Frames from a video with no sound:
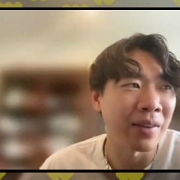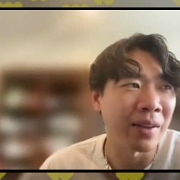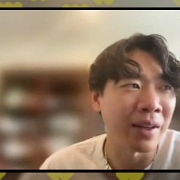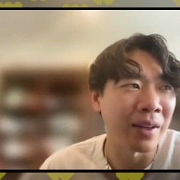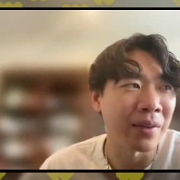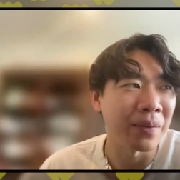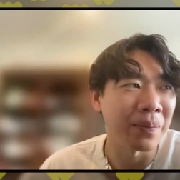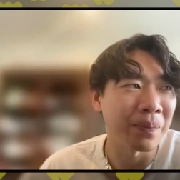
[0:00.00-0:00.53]

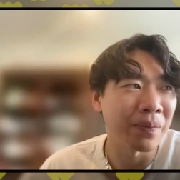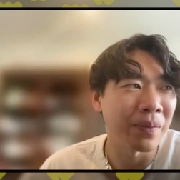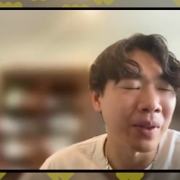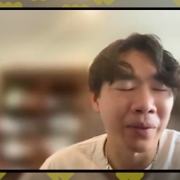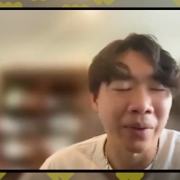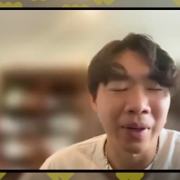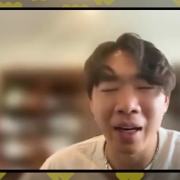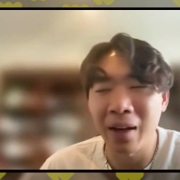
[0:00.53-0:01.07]
Like,
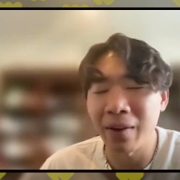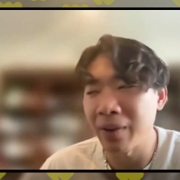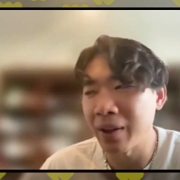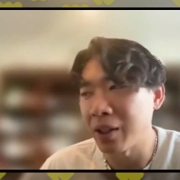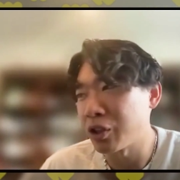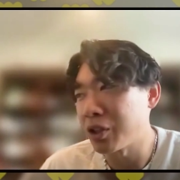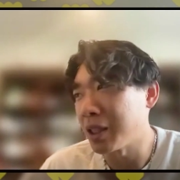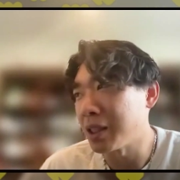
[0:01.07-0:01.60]
we have
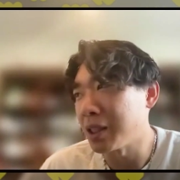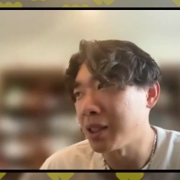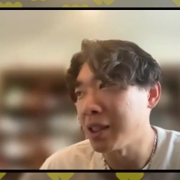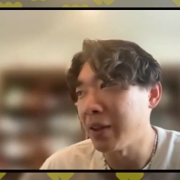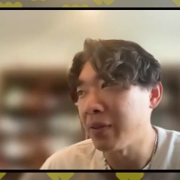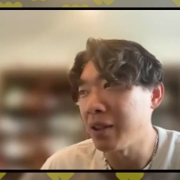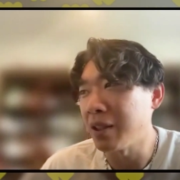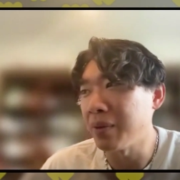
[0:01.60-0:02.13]
like a trust and
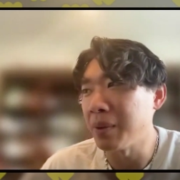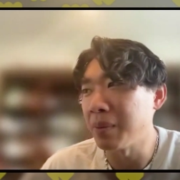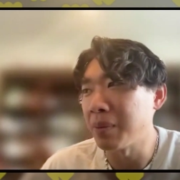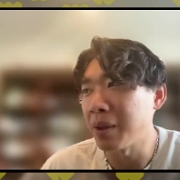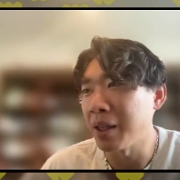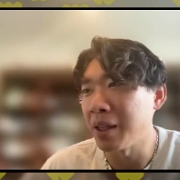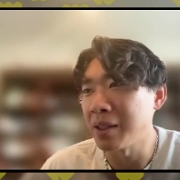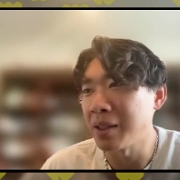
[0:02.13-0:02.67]
safety team in
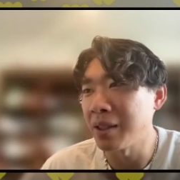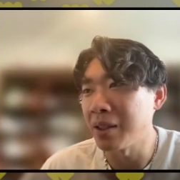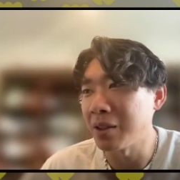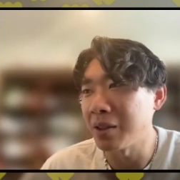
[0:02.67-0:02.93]
place, and